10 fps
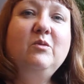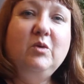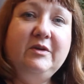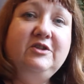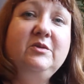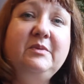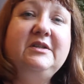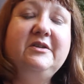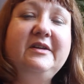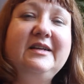What we should be
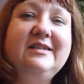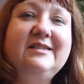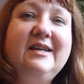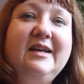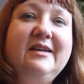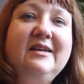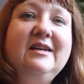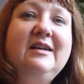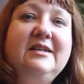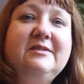doing is say,
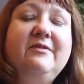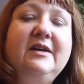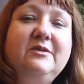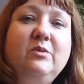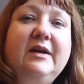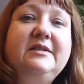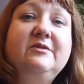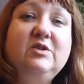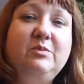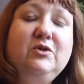let's find ways of
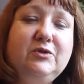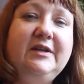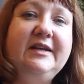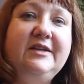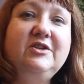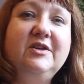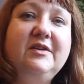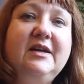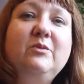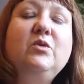supporting each
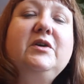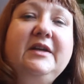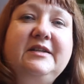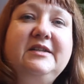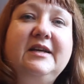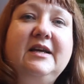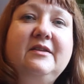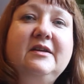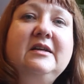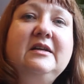other and working
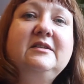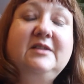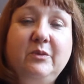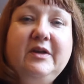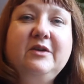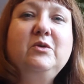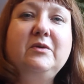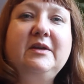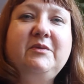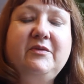together so we can all
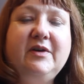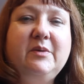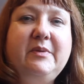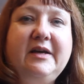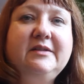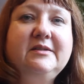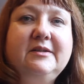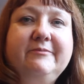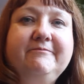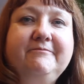give of our best.